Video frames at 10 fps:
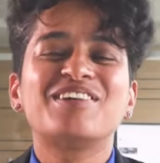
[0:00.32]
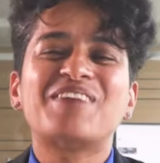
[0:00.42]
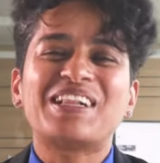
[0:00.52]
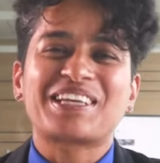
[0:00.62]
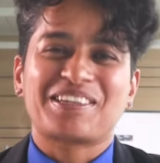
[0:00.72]

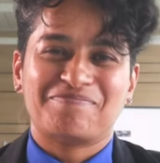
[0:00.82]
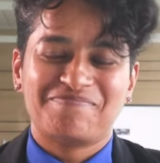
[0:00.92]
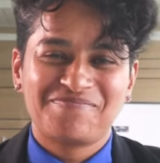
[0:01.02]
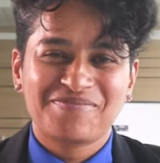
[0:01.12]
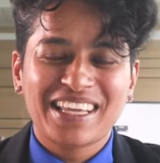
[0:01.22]
Welcome.
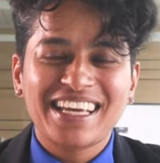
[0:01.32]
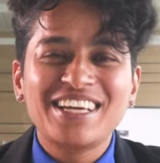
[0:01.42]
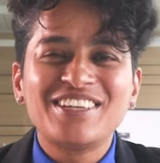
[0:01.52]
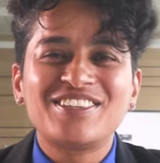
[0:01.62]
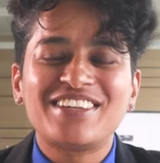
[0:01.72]

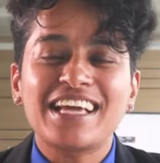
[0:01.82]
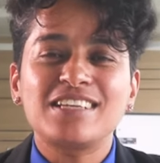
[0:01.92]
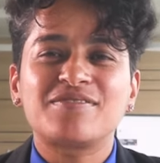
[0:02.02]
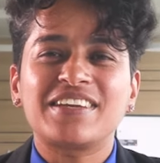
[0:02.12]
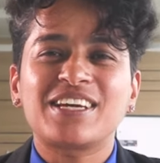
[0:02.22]

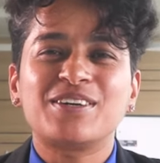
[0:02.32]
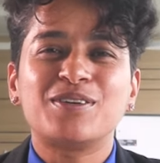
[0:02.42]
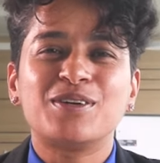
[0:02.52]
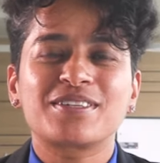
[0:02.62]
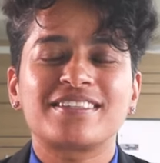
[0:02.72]
Today's video
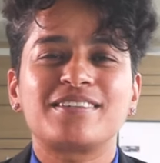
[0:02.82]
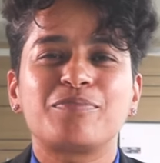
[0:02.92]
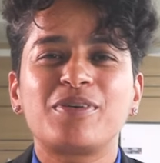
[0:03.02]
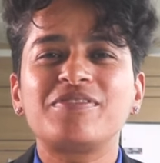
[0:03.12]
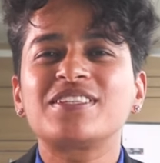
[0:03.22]
looks at a
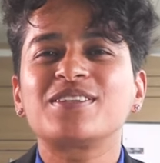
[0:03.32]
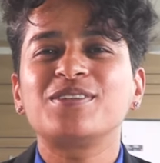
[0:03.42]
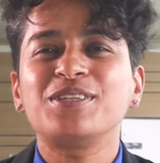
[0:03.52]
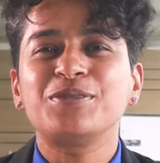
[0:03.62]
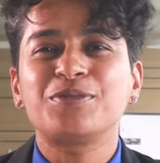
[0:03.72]
pivotal
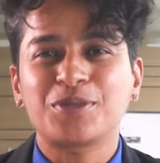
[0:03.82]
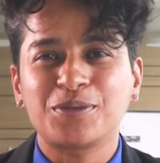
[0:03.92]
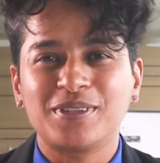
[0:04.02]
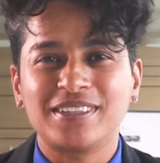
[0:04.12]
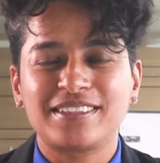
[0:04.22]
new
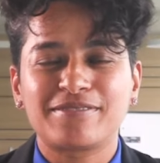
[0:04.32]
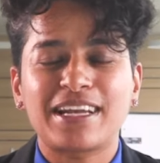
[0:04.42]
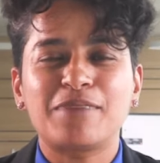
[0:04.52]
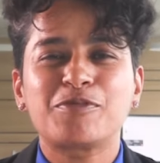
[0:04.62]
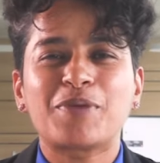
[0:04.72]
tool
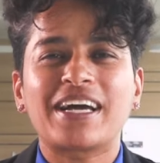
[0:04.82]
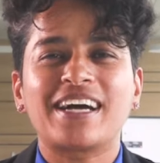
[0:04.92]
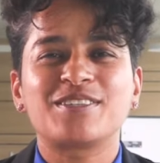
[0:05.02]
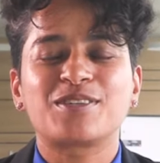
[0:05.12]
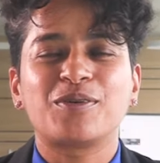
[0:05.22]
developed
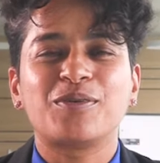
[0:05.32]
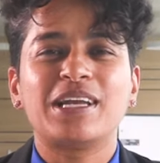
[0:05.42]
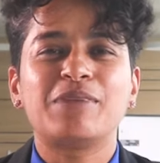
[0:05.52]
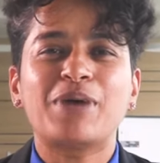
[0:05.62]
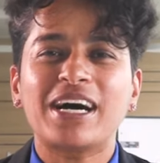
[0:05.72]
by ISO
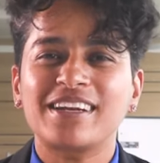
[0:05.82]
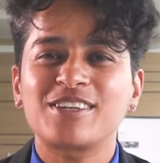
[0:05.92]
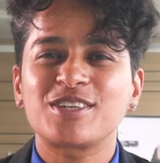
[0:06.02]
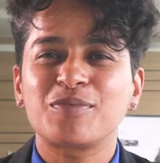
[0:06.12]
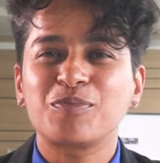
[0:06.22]
in
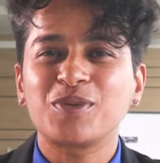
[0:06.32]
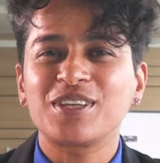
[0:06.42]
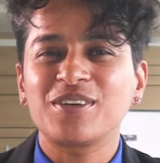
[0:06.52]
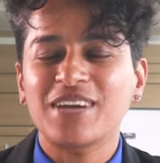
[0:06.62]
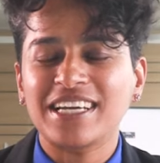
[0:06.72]
partnership with
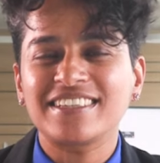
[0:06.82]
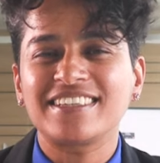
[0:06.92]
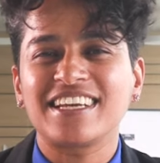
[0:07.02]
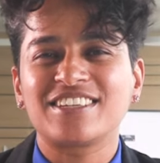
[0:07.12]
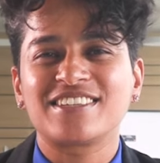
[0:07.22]
the United
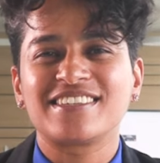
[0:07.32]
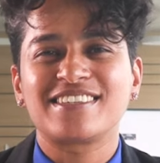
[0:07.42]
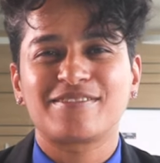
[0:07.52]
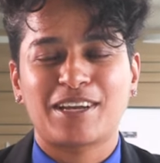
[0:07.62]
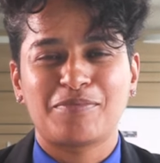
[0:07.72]
Nations
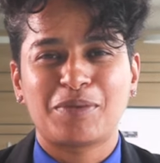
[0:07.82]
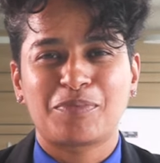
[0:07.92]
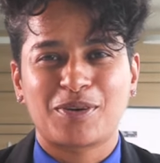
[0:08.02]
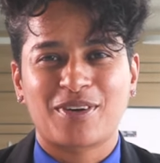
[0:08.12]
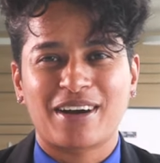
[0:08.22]
Development
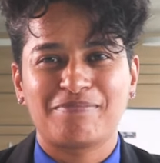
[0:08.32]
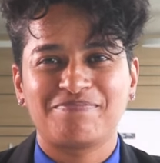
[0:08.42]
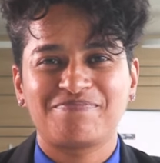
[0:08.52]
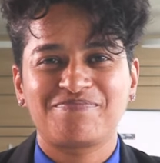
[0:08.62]
Programme.